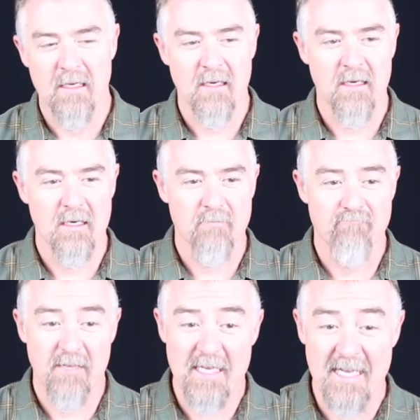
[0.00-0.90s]
Um,
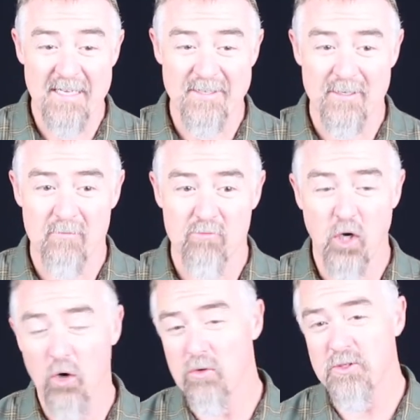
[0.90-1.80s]
they get
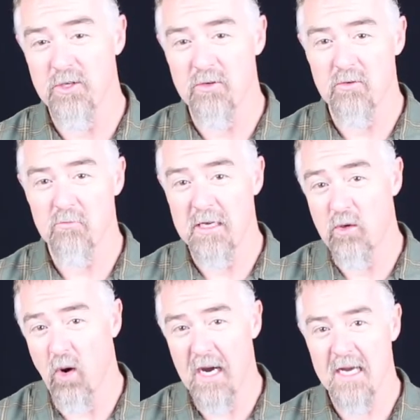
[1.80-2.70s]
told to be
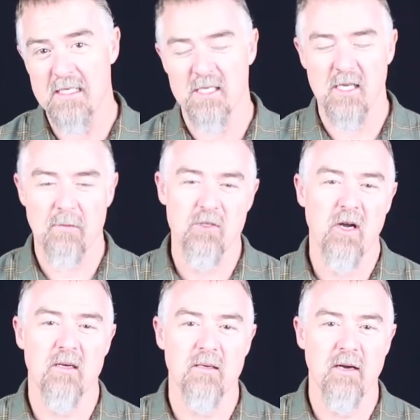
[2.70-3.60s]
quiet, to stop
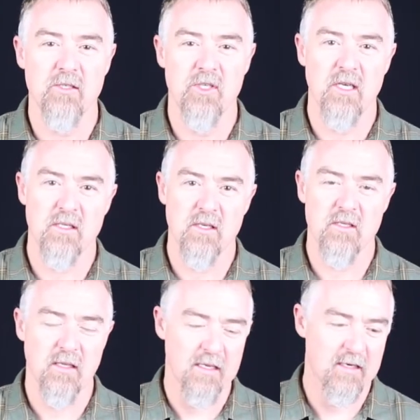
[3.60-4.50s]
talking about Jesus.
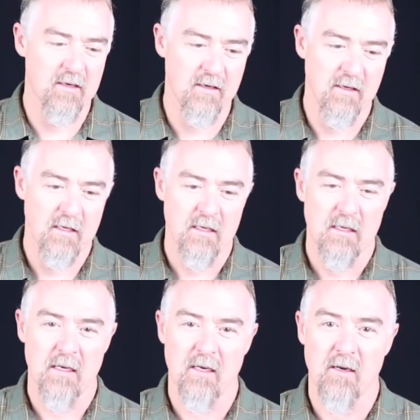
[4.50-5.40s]
They get a,
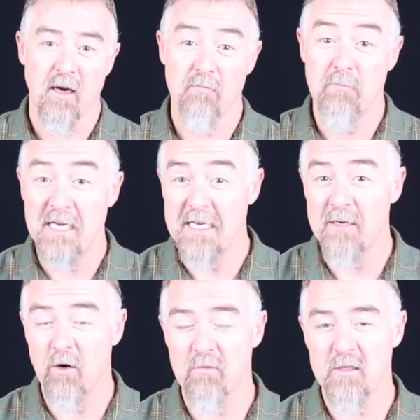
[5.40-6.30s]
a, a beating
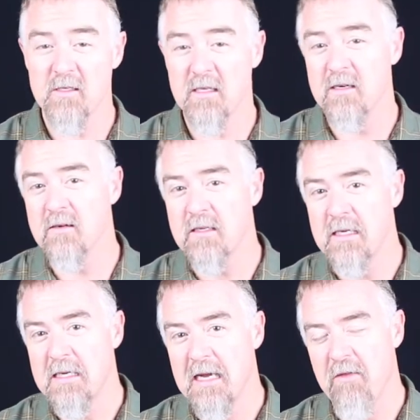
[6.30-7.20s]
over the deal,
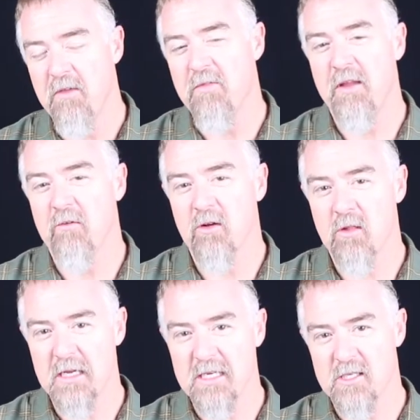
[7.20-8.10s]
and then they're
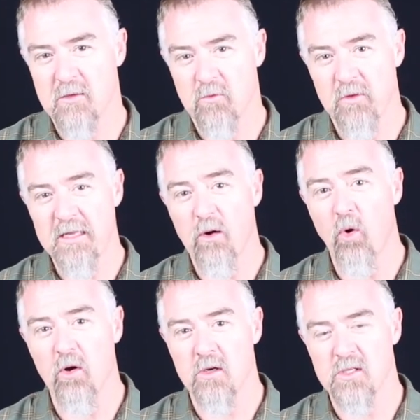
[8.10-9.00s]
released with the
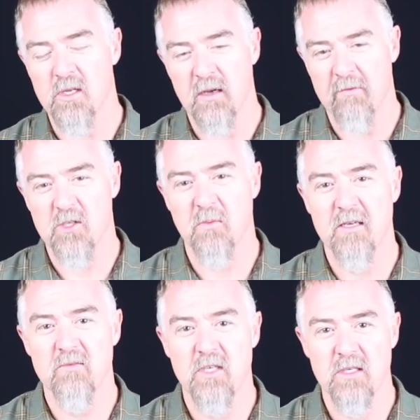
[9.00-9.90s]
orders to never
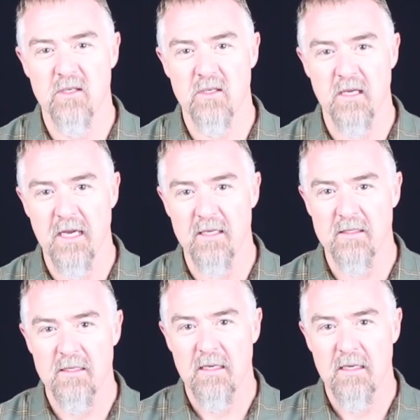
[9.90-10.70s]
speak of Jesus again.